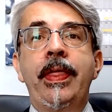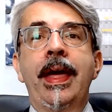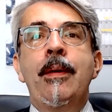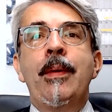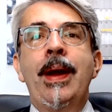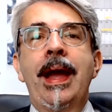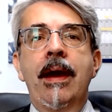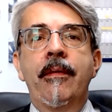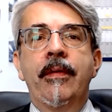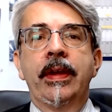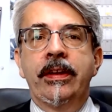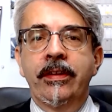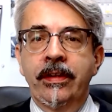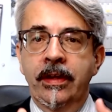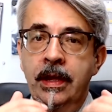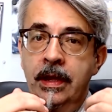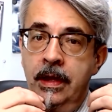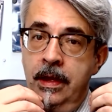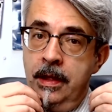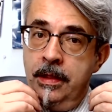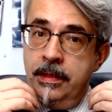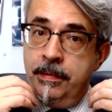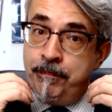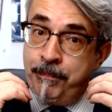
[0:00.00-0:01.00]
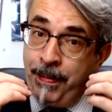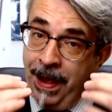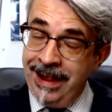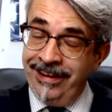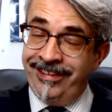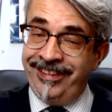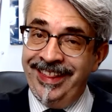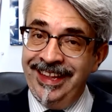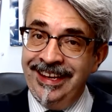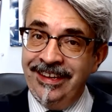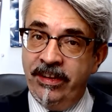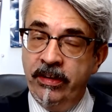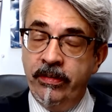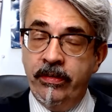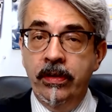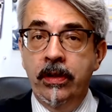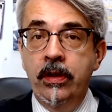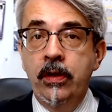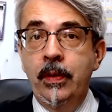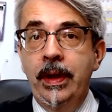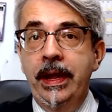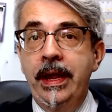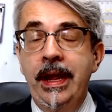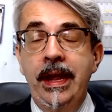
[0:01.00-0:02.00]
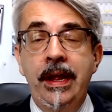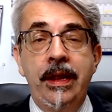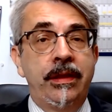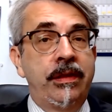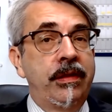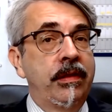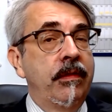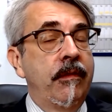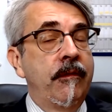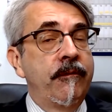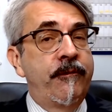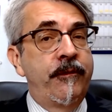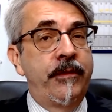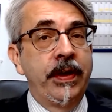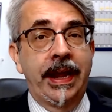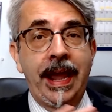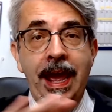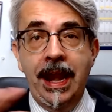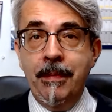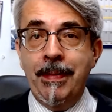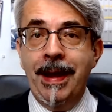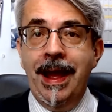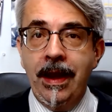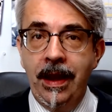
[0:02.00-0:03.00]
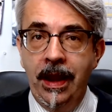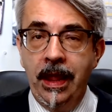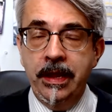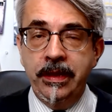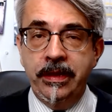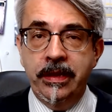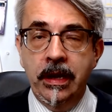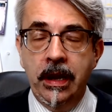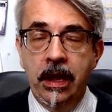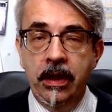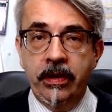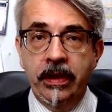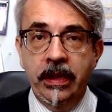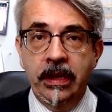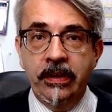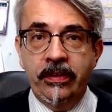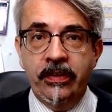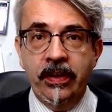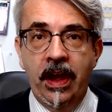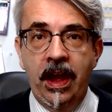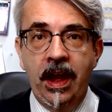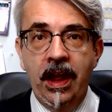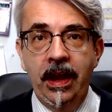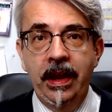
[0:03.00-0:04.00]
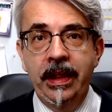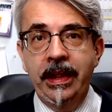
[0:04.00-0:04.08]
we have it. Best thing to do is forget about lazy loading entirely.